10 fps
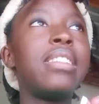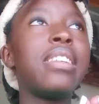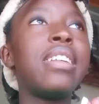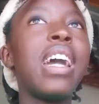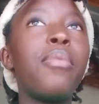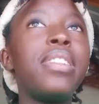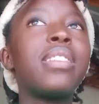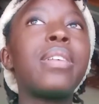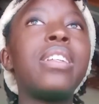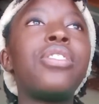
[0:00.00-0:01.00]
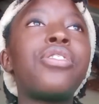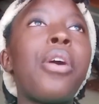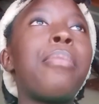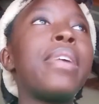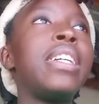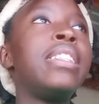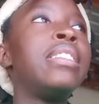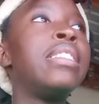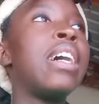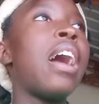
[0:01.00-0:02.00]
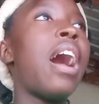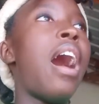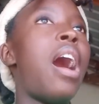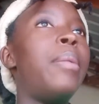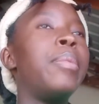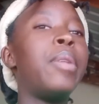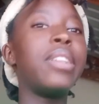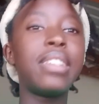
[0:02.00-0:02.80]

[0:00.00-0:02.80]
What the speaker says: yeah, we just went shopping. Bought